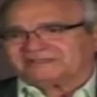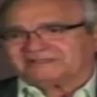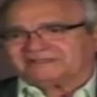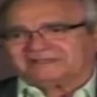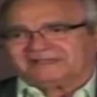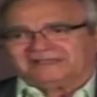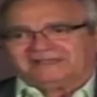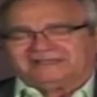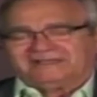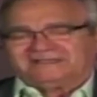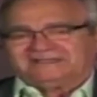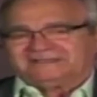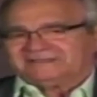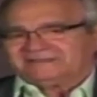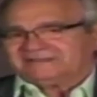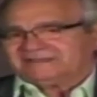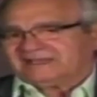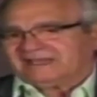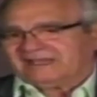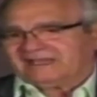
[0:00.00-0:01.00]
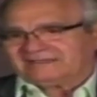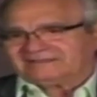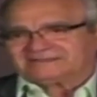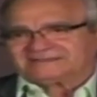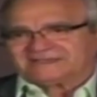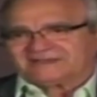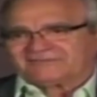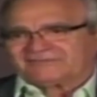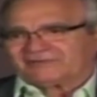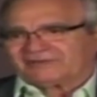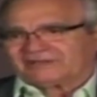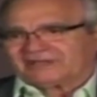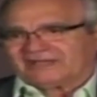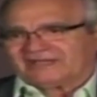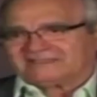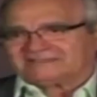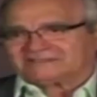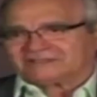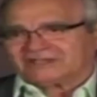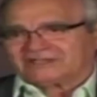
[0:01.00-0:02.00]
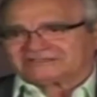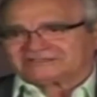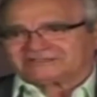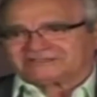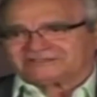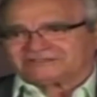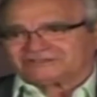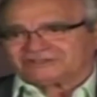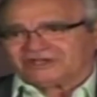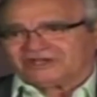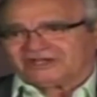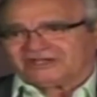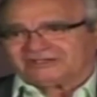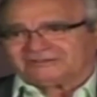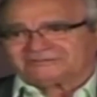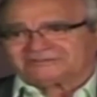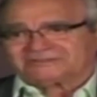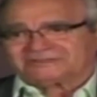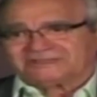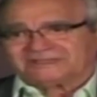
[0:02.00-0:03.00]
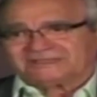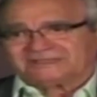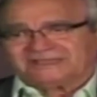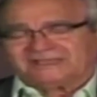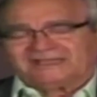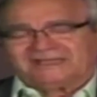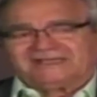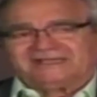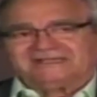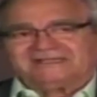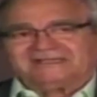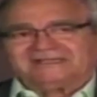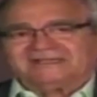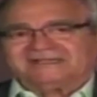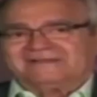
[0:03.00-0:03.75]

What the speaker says: and several guys lost their jobs, and